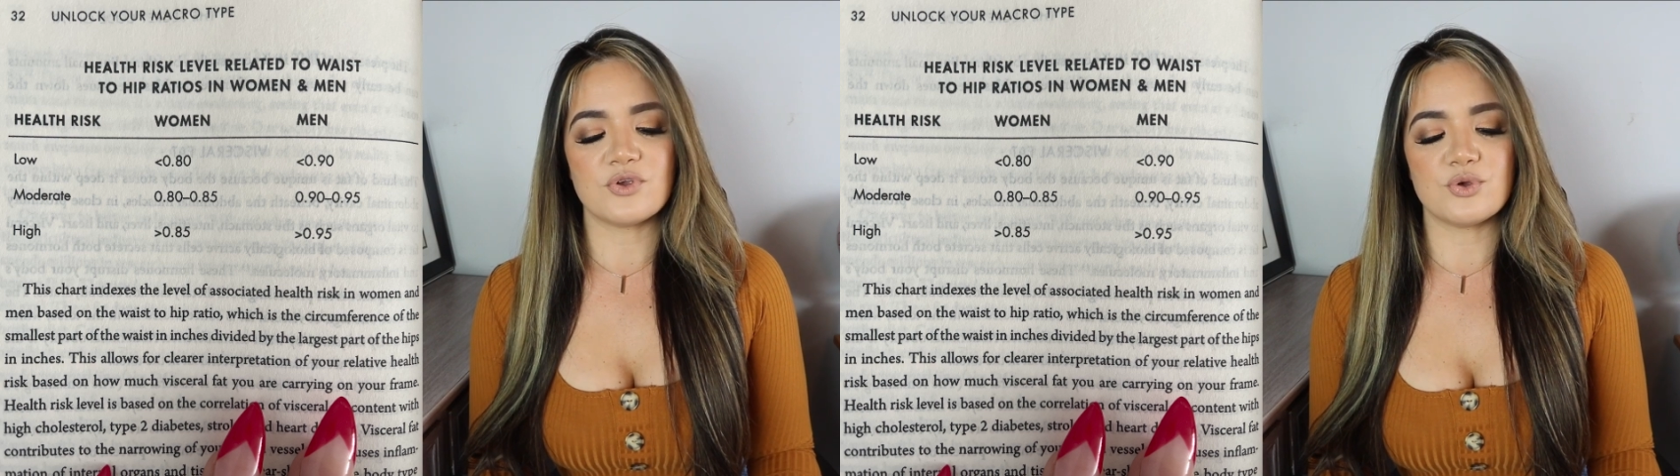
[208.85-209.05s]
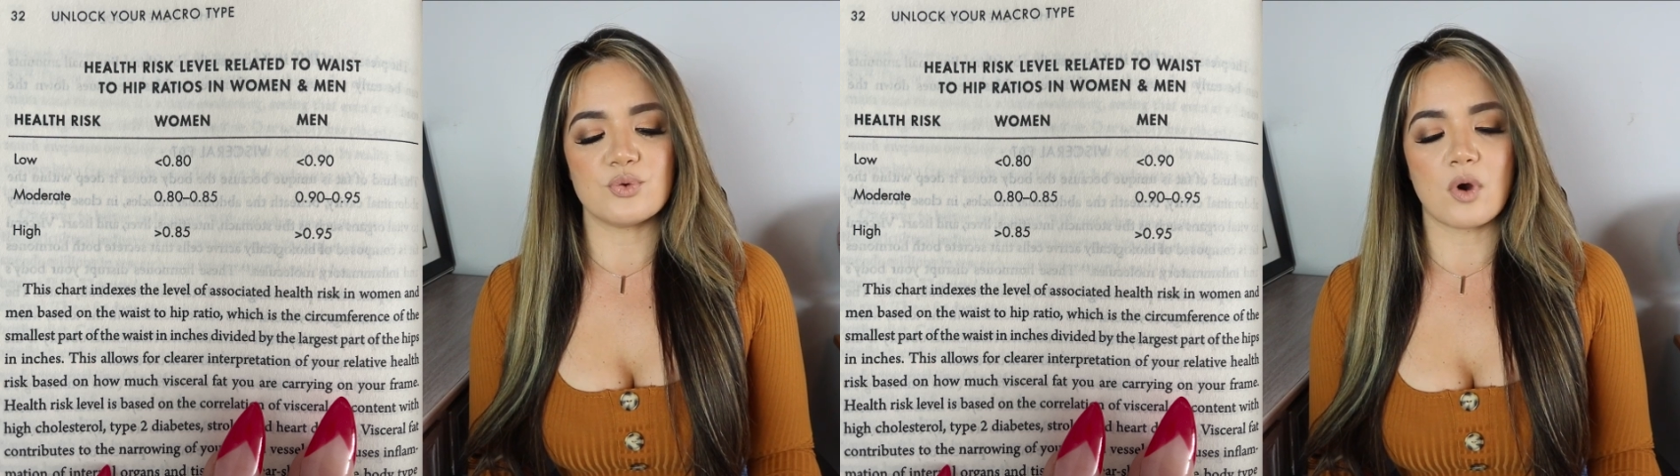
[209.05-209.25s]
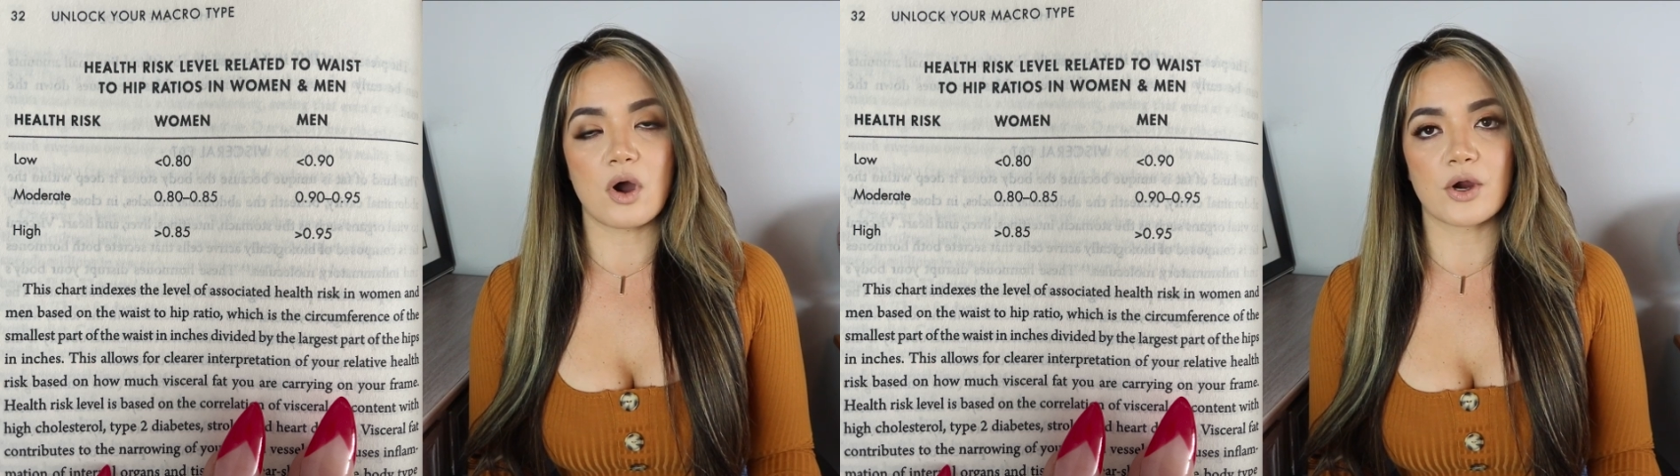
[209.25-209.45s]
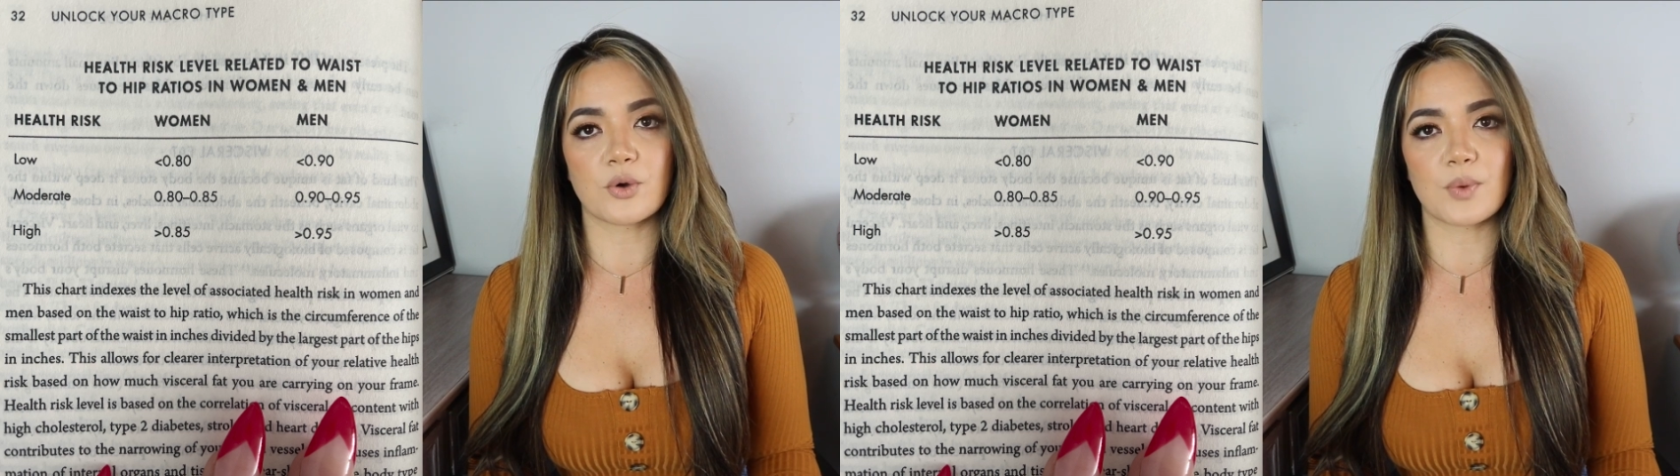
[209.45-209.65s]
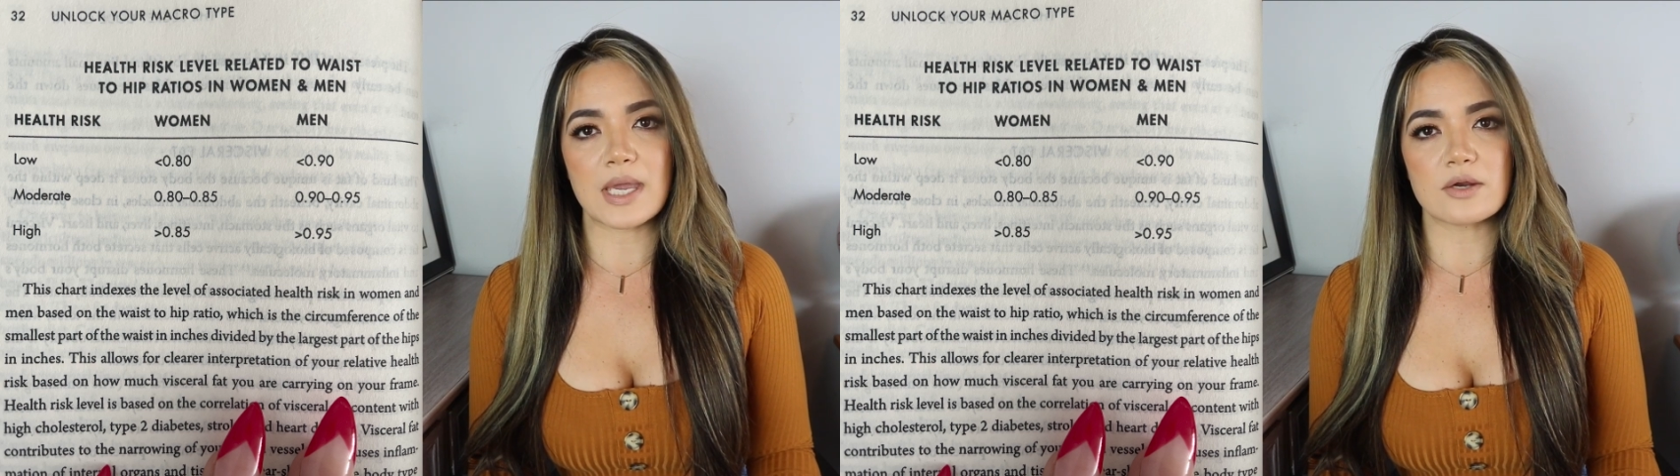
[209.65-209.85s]
you are
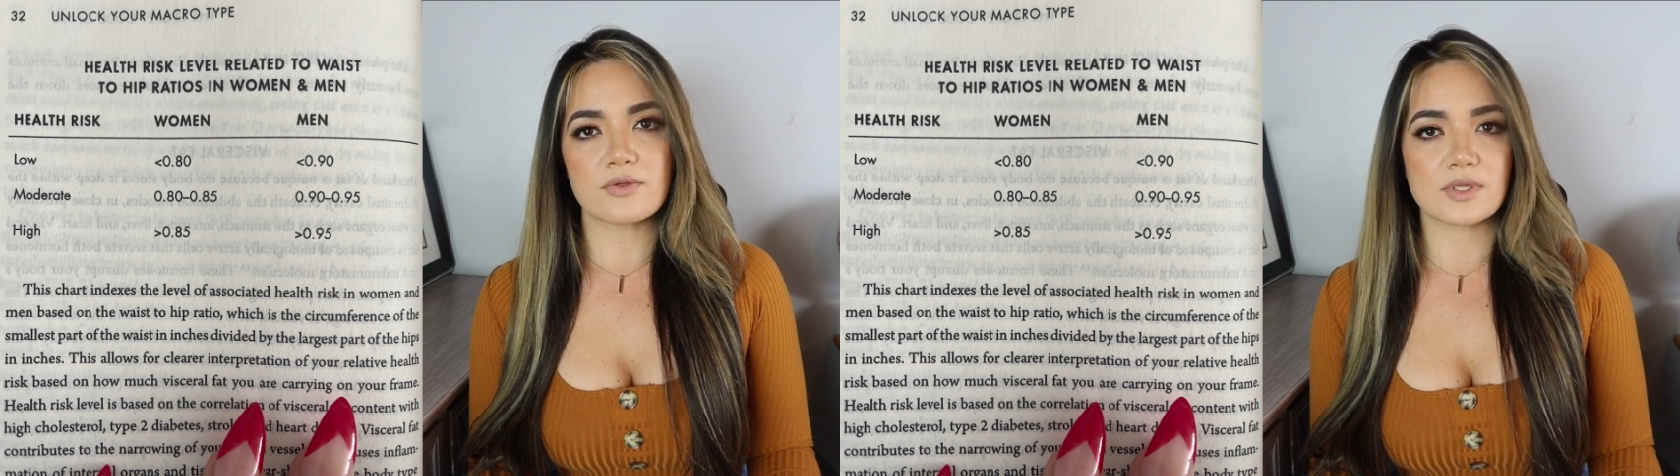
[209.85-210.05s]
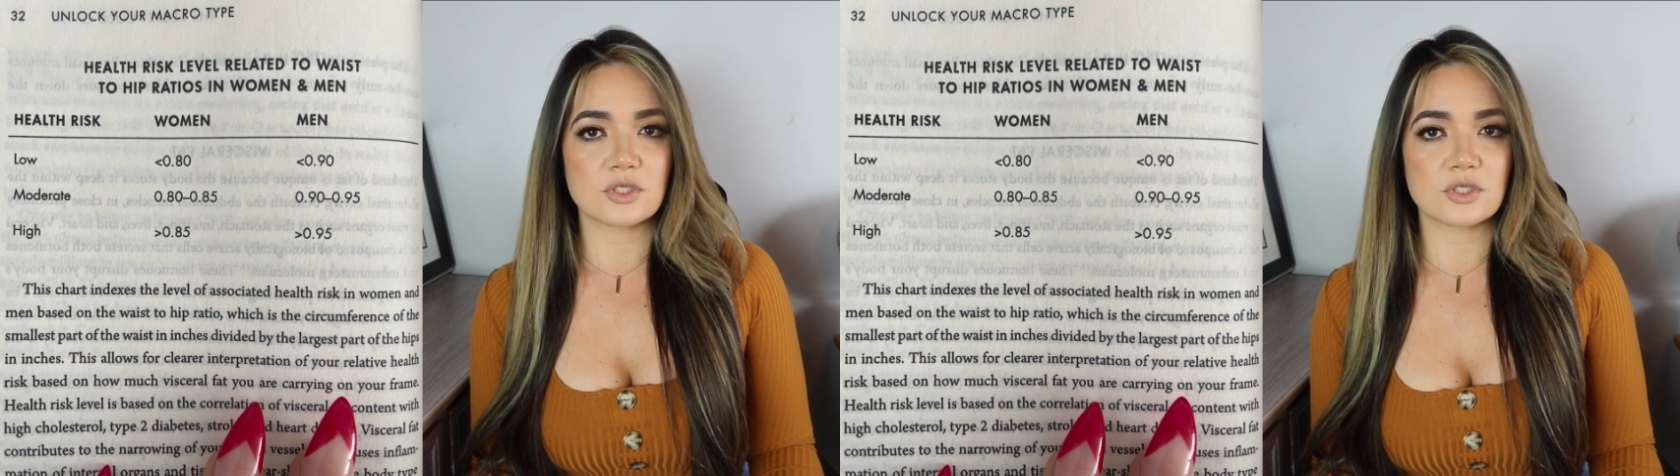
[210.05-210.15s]
greater than